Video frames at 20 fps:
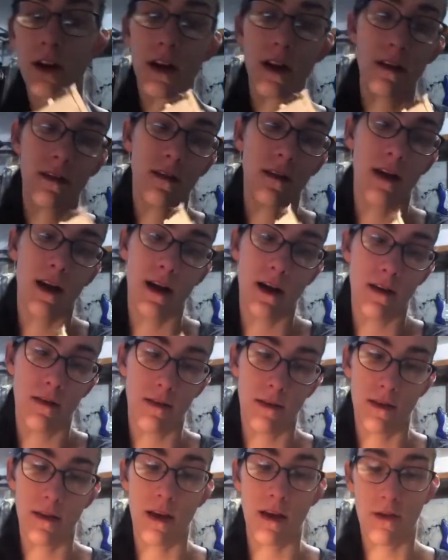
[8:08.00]
inside out
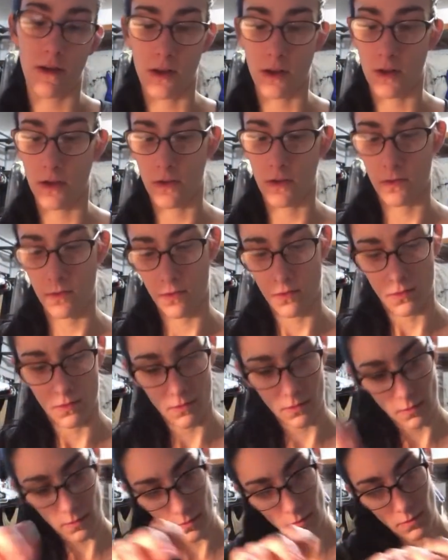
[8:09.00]
and see how it looks.
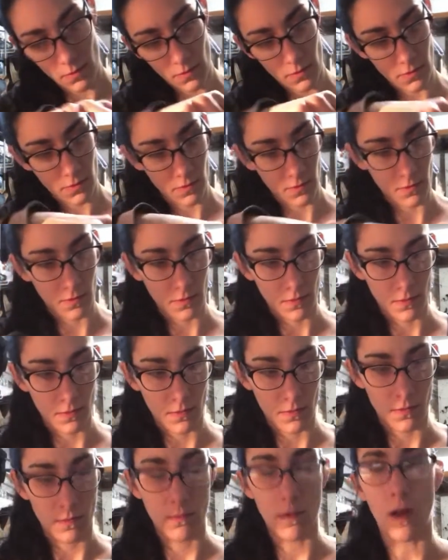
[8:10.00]

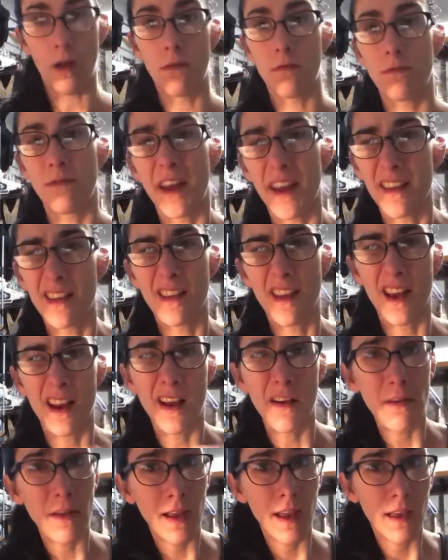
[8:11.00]
Well, right side
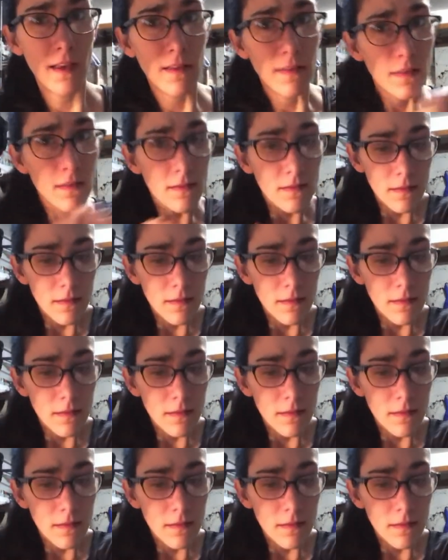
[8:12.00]
out, I guess.